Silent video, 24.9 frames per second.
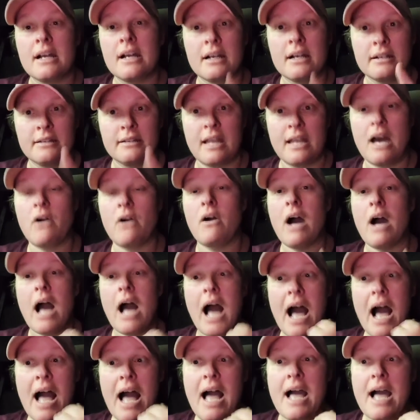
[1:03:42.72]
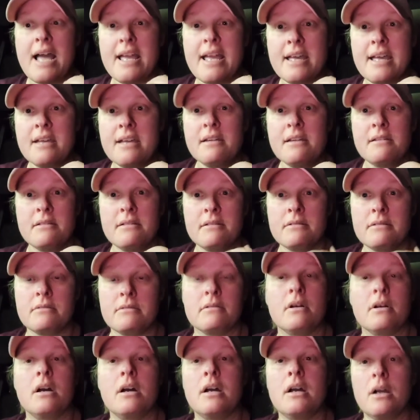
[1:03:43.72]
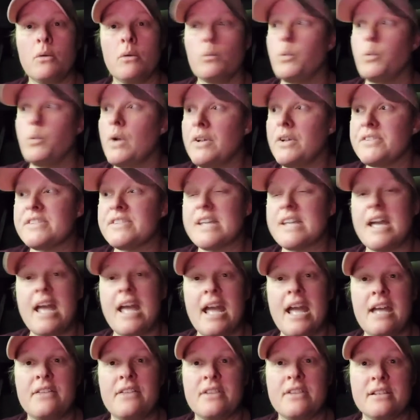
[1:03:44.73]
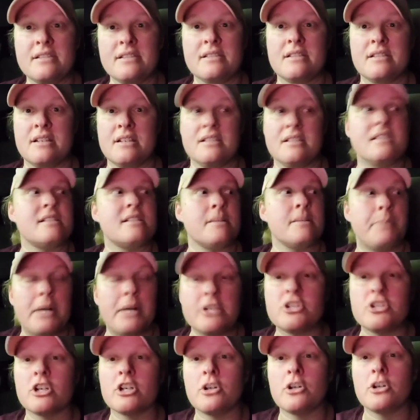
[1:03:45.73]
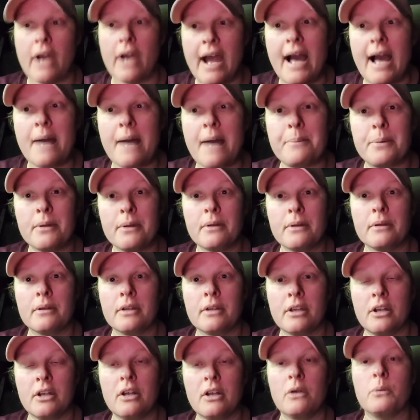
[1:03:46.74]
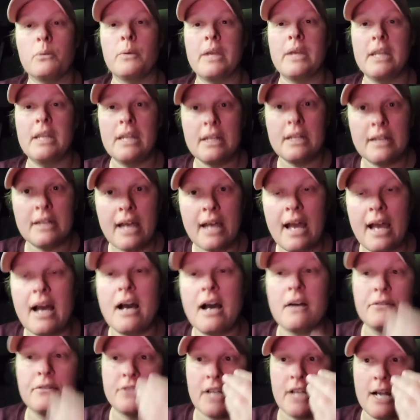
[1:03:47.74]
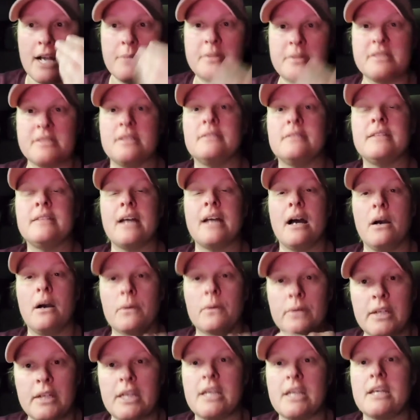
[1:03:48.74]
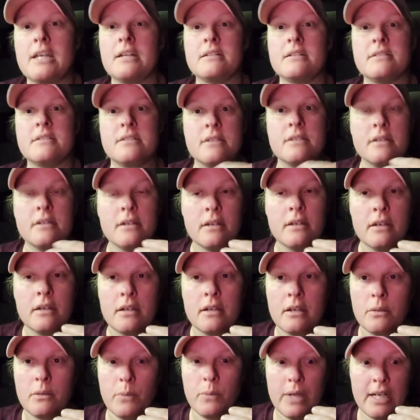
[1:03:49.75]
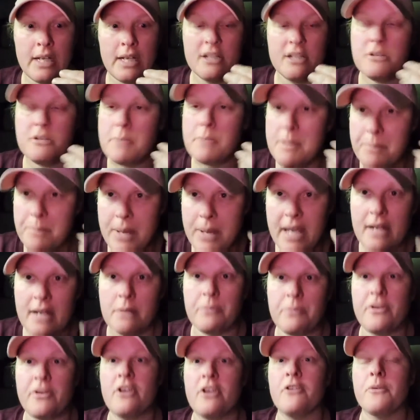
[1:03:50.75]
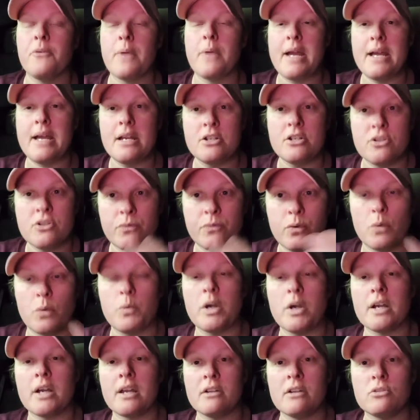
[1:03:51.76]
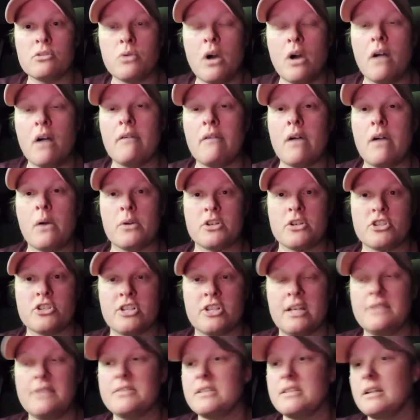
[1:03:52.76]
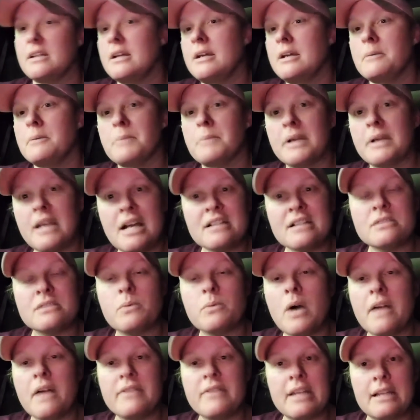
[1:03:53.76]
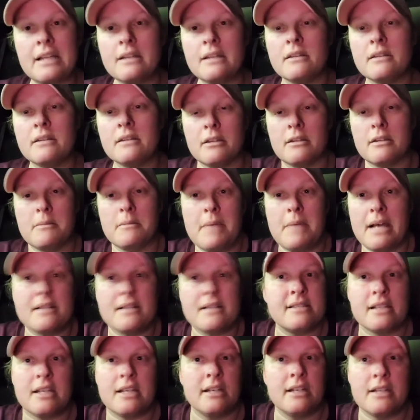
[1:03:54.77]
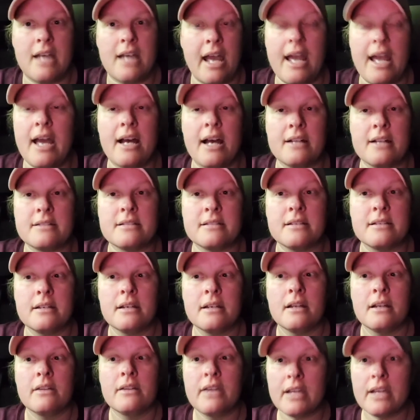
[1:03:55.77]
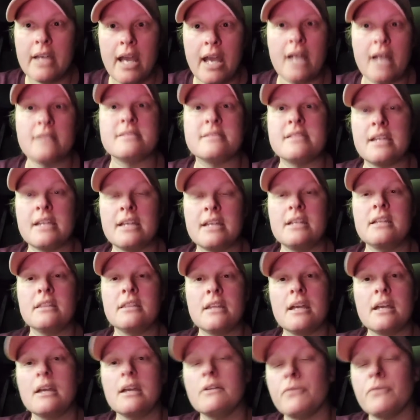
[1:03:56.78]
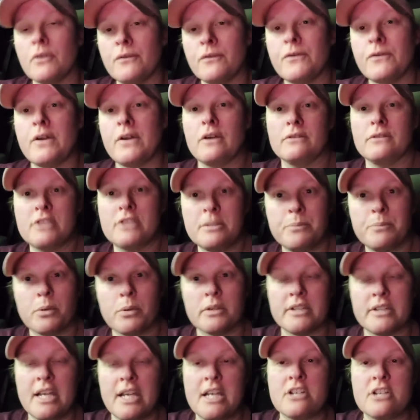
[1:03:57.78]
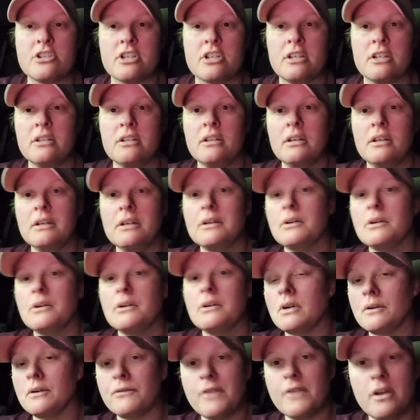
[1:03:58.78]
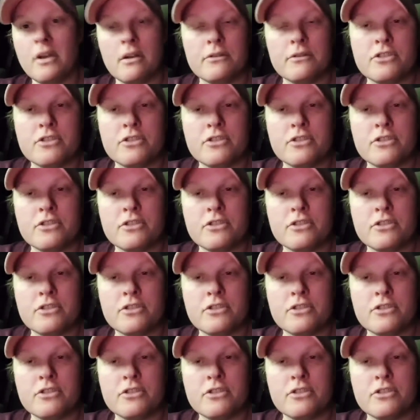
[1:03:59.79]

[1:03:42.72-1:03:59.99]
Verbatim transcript: Now I will say, hey, this this is a bunch of crap. You know, we need to have time to sit down, eat. We need to be paid a fair wage if we're working 12 hour shifts. But guess what? The, the, the Mexican can't. They can't say anything for fear of deportation or fear of